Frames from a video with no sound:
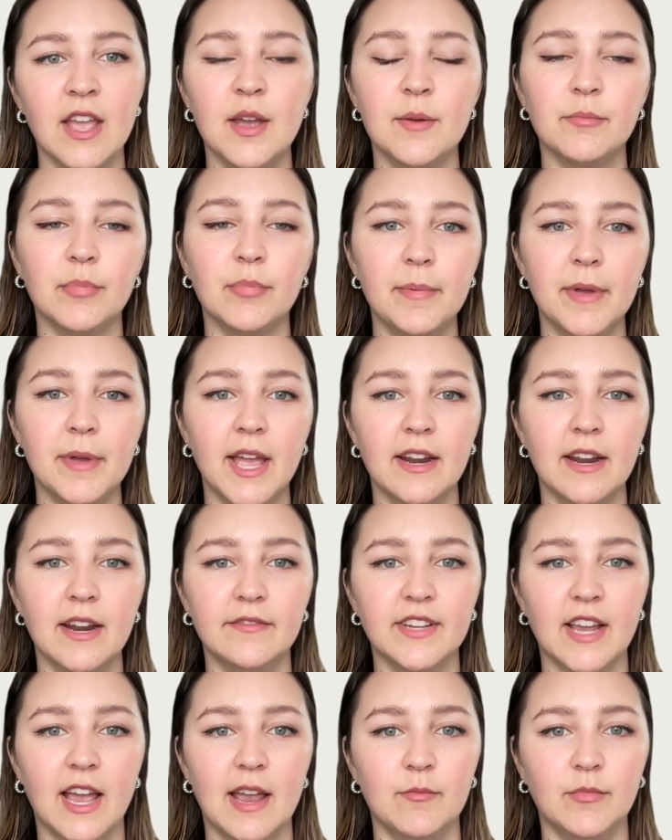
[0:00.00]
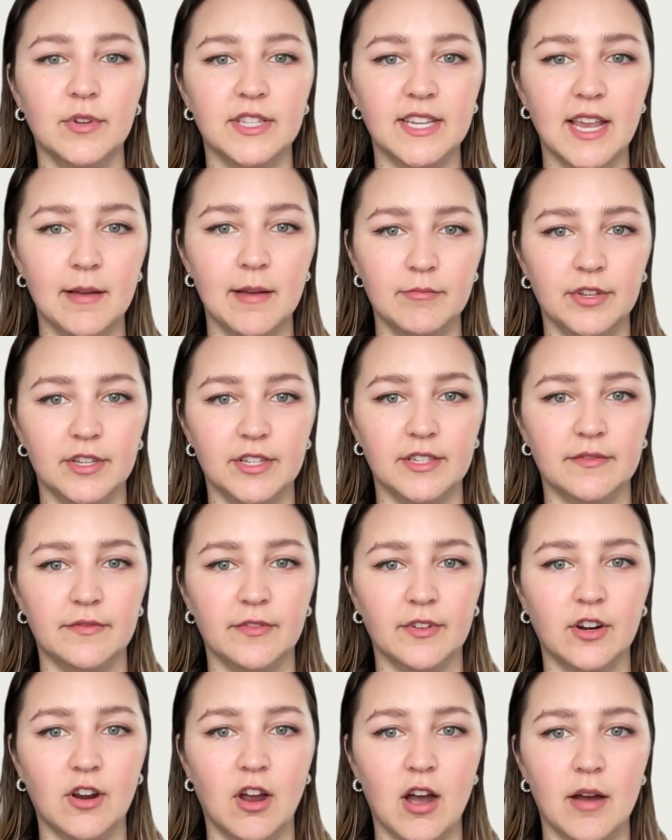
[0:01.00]
Prep ahead of time with templates for
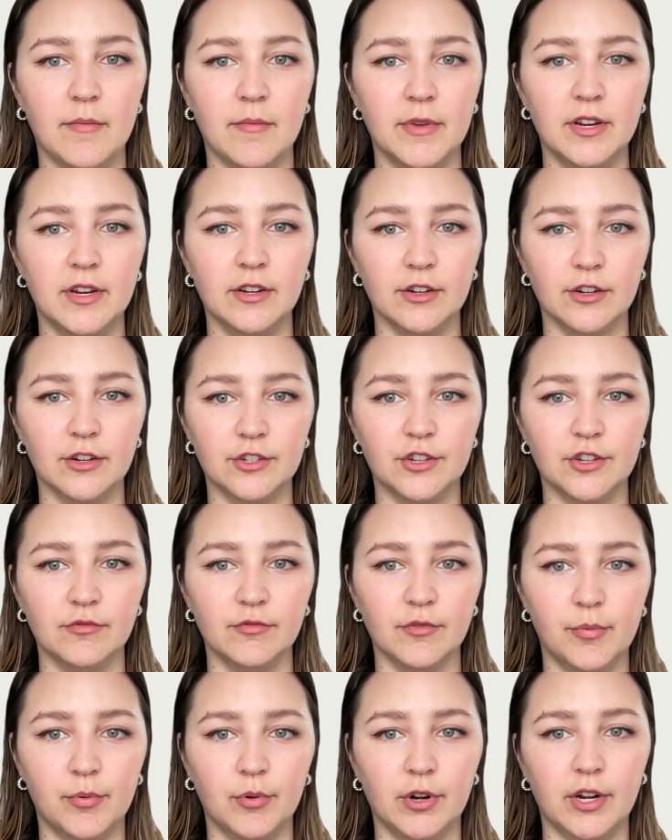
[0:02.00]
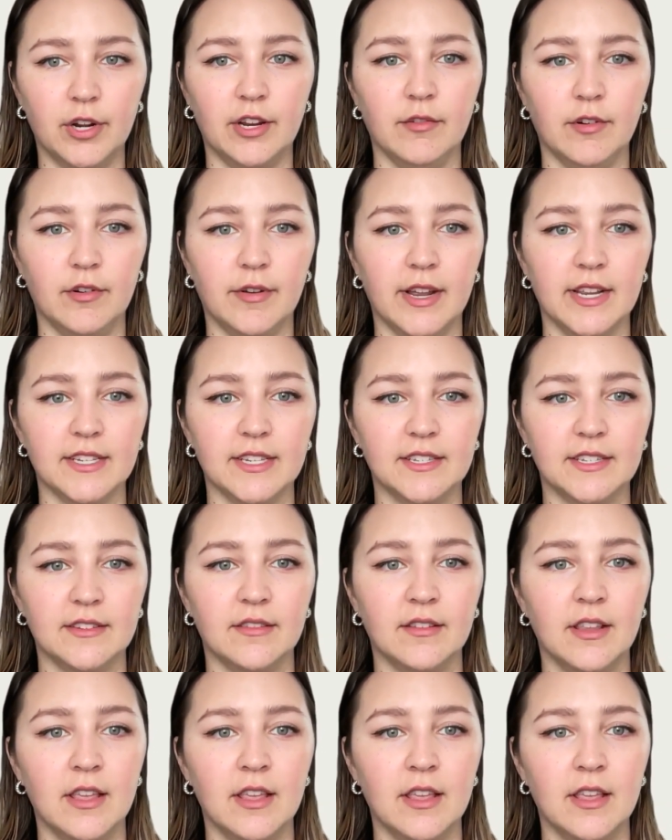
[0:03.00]
common urgent reporting requests.